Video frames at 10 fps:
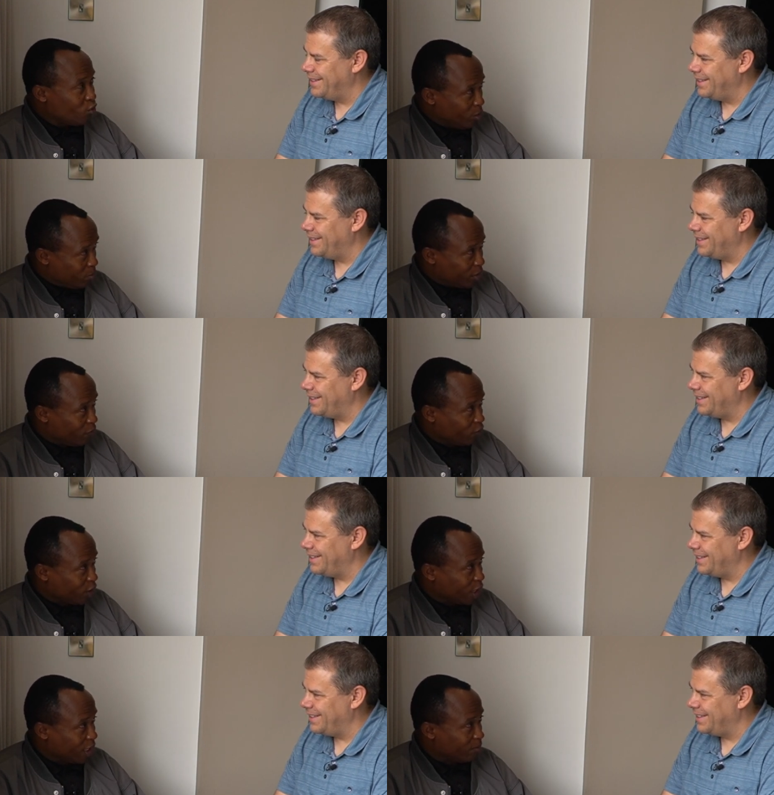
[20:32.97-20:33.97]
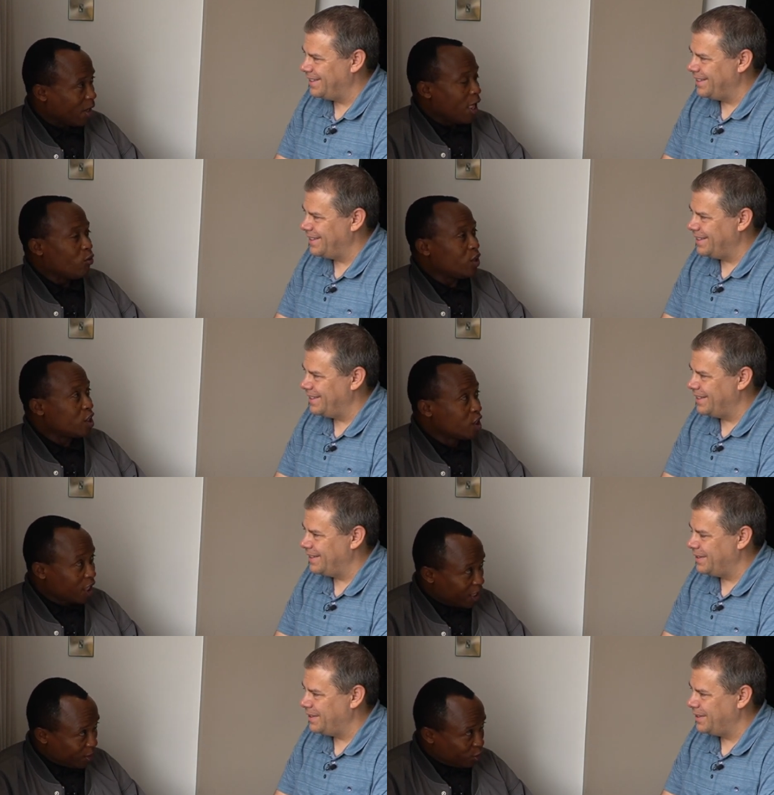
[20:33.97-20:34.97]
Speaker 1: we pray for them. We
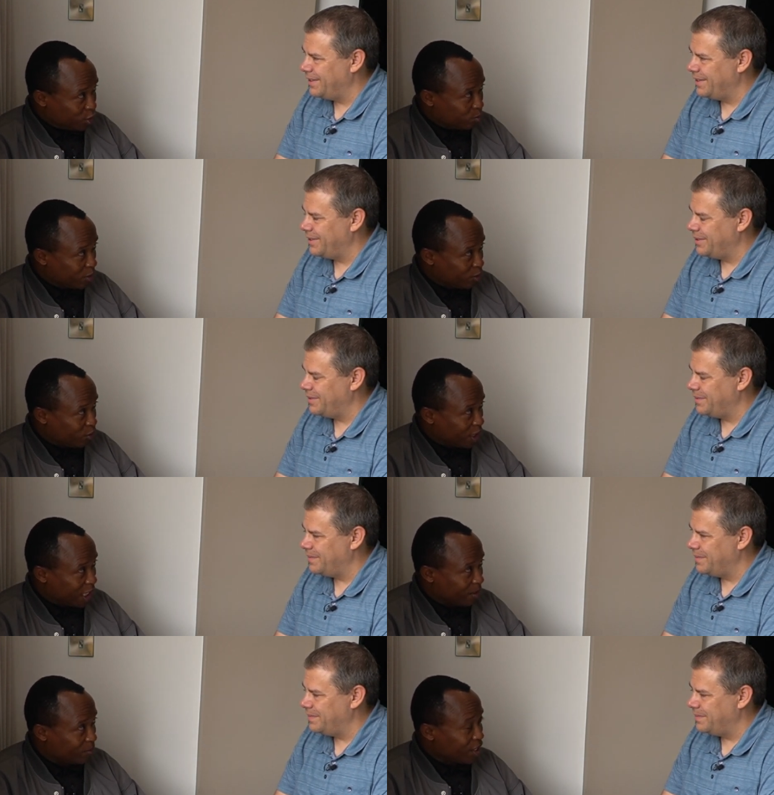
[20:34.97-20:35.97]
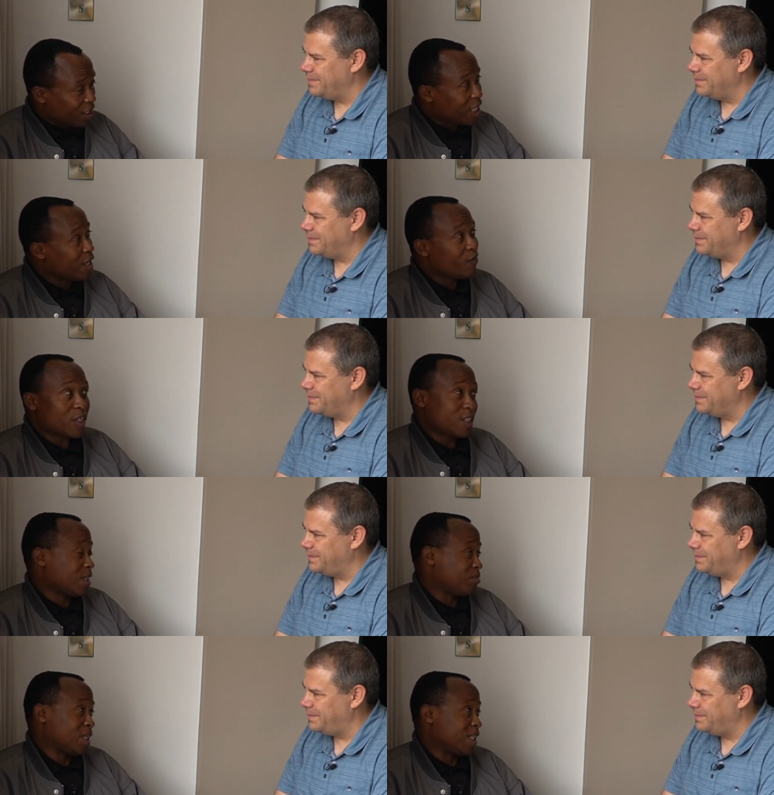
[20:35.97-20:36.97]
share the gospel with them. They have
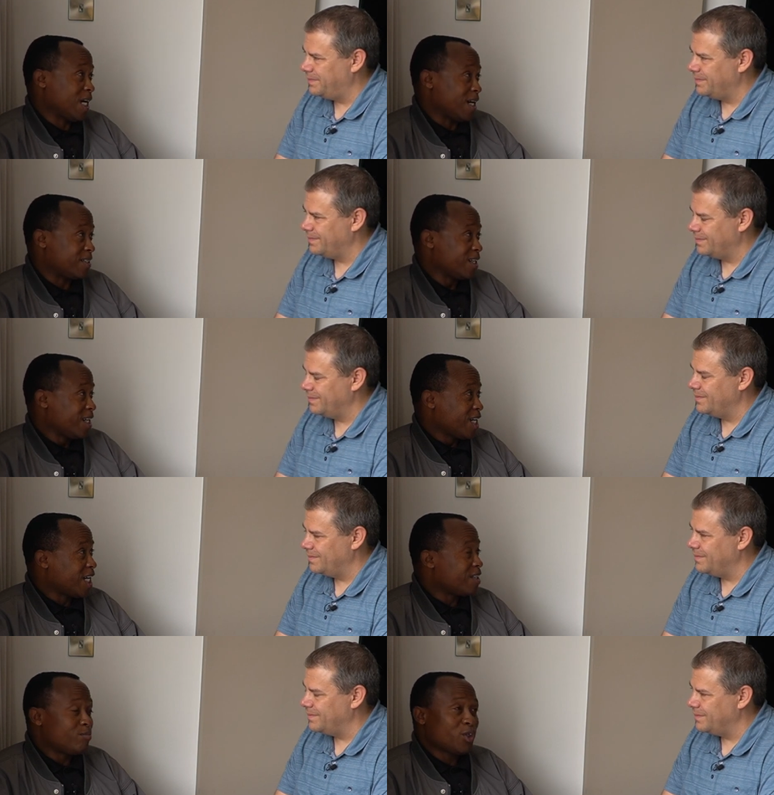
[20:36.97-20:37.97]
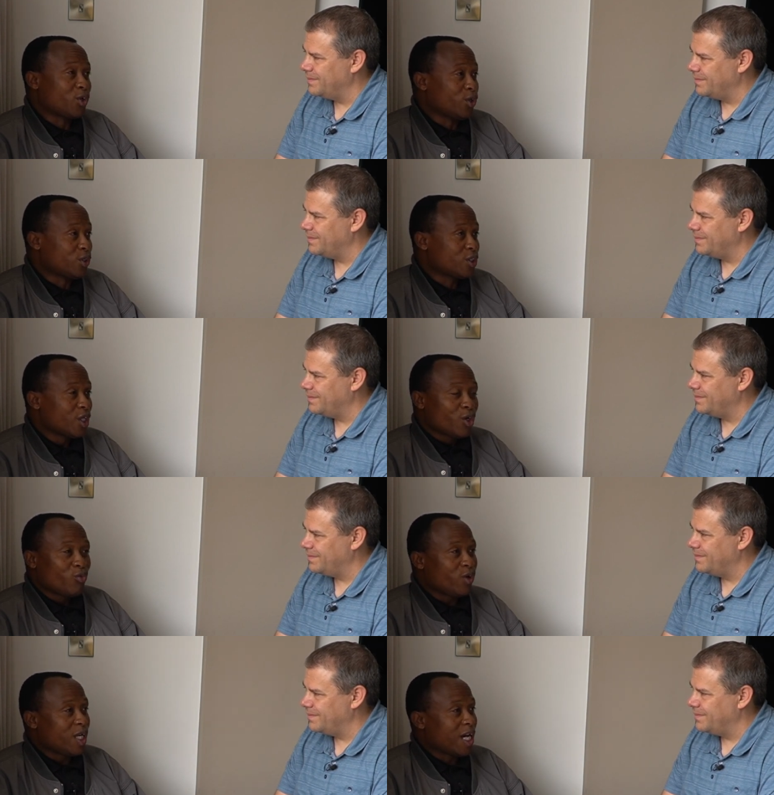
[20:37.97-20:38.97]
accepted that. And because
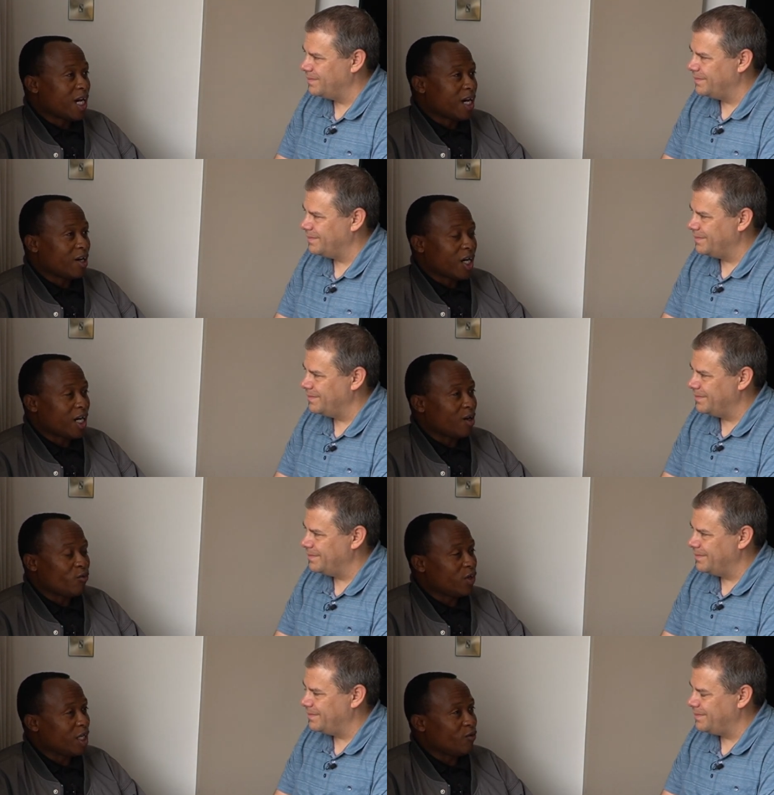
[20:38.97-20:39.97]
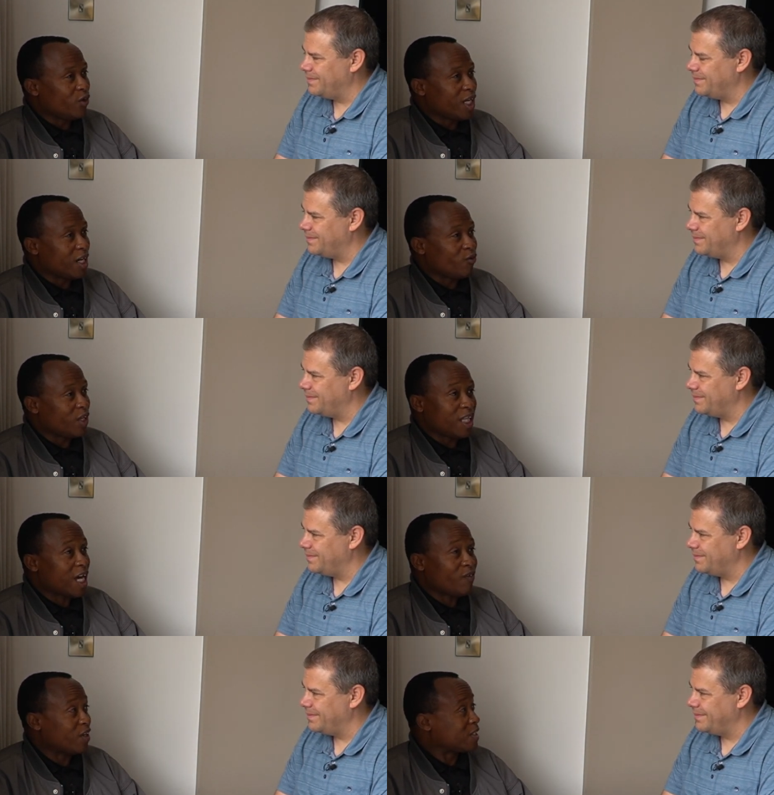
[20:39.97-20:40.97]
they
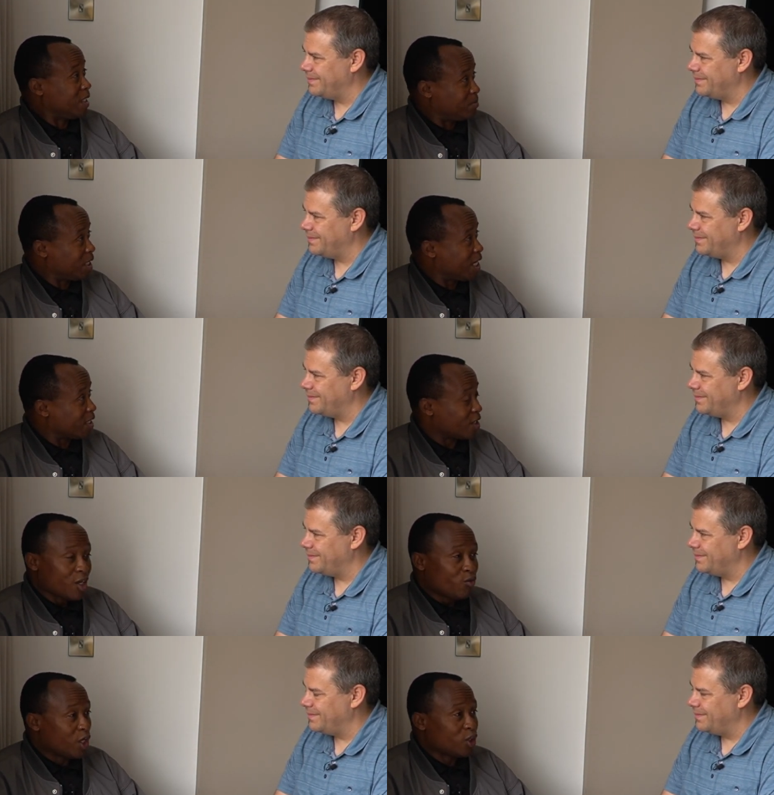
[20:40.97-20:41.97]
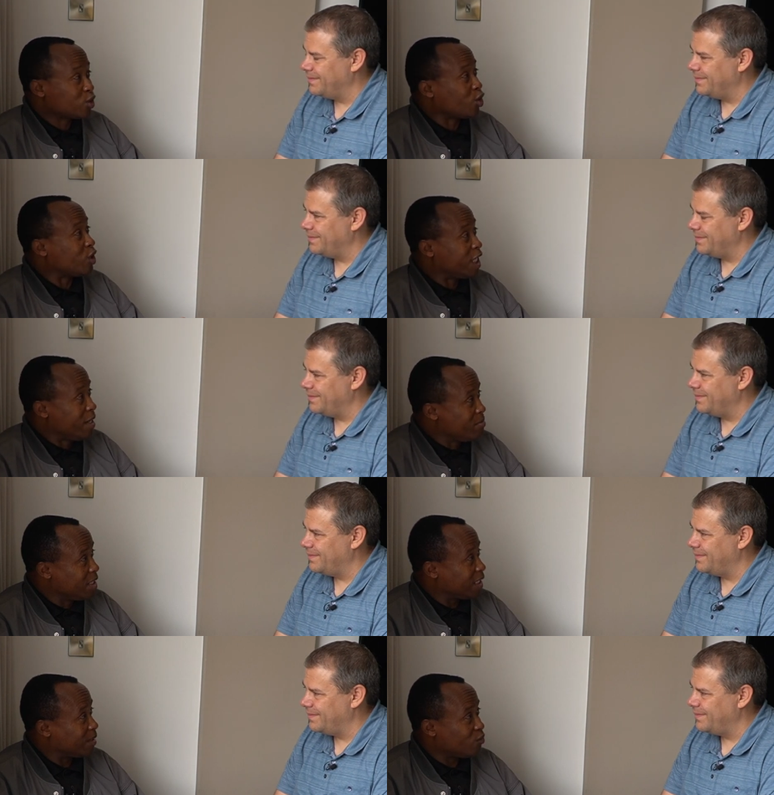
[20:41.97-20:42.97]
have accepted us, we are not
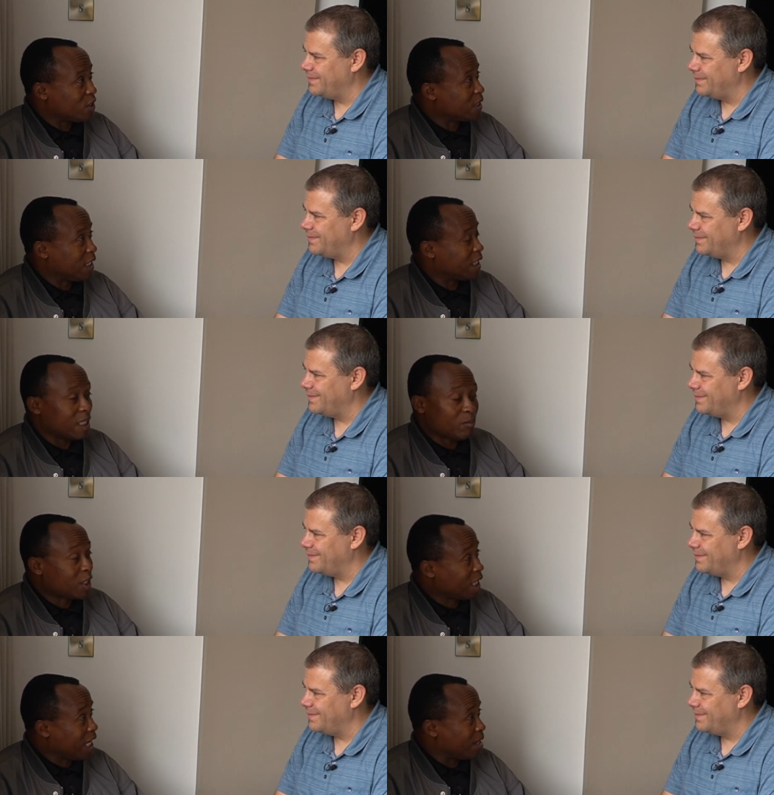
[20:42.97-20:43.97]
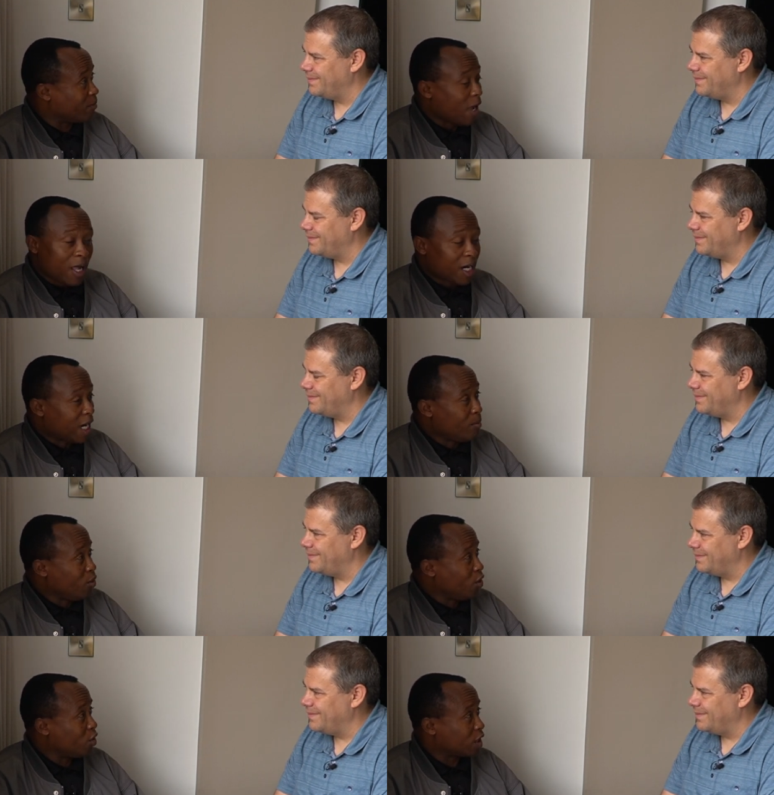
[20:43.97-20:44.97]
condemning them. We are telling them,
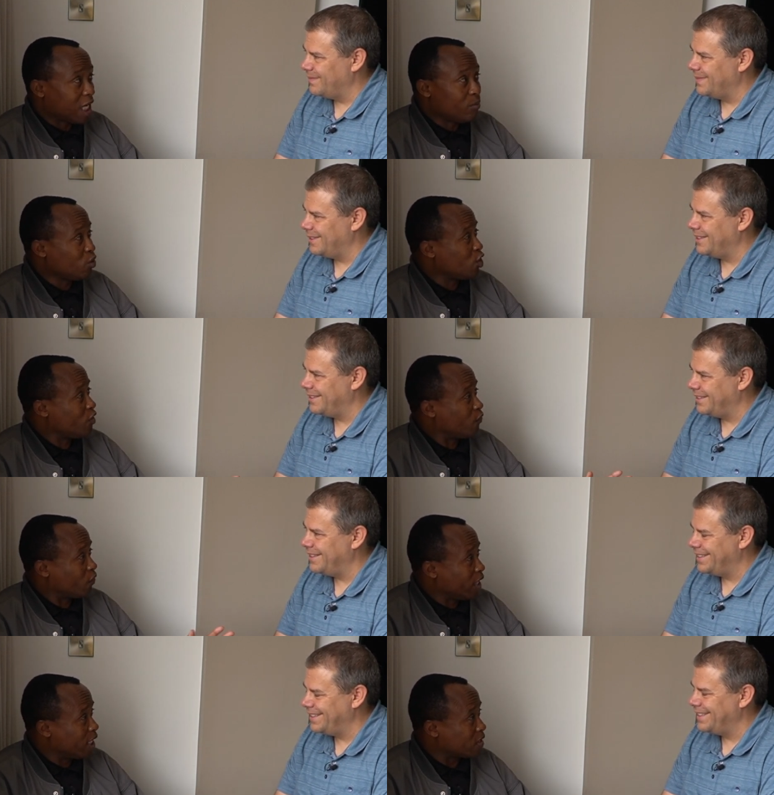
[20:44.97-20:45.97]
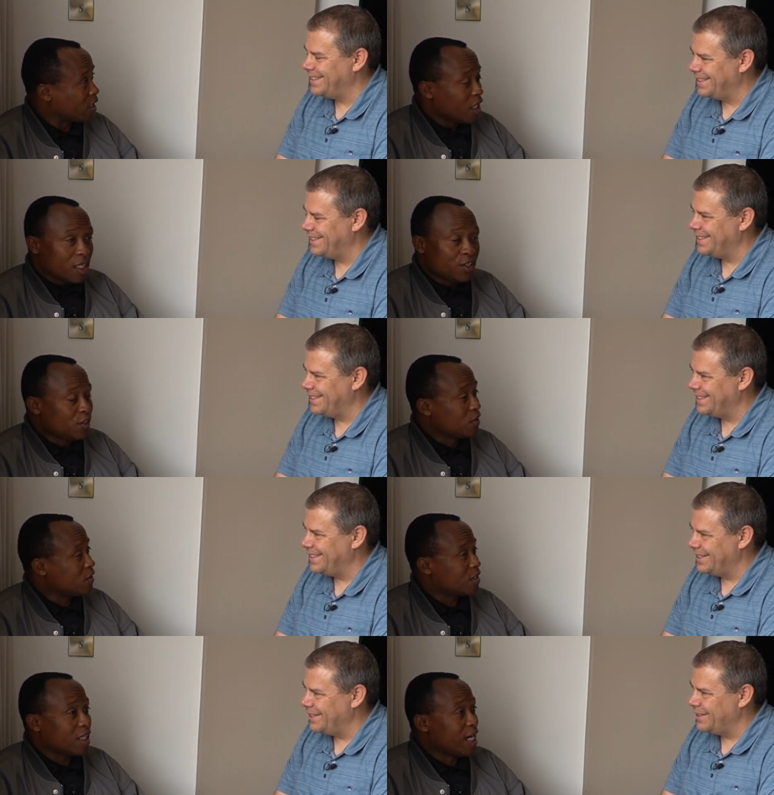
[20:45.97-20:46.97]
come with your friends. This
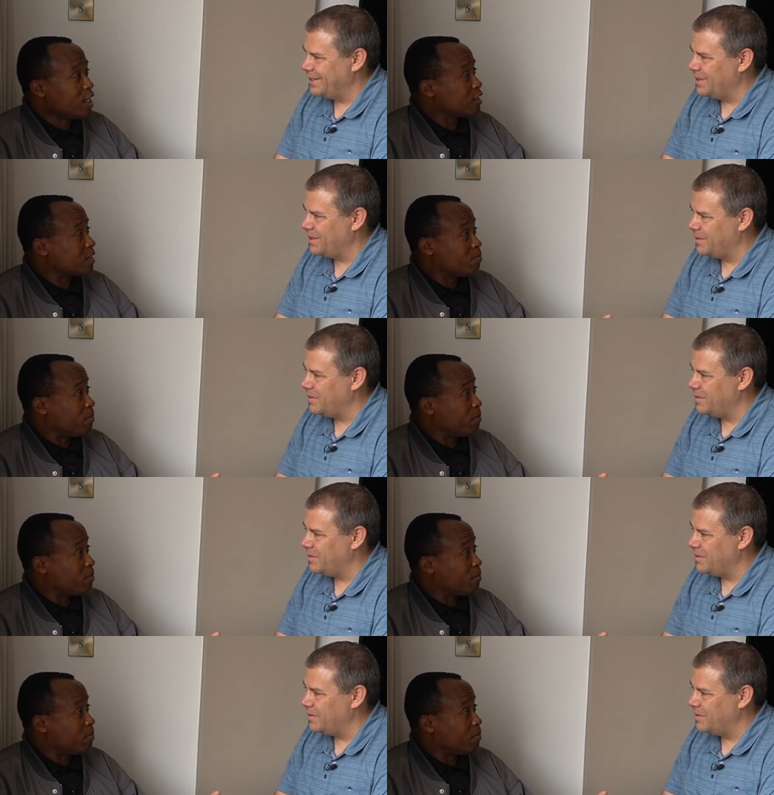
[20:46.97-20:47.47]
is a nice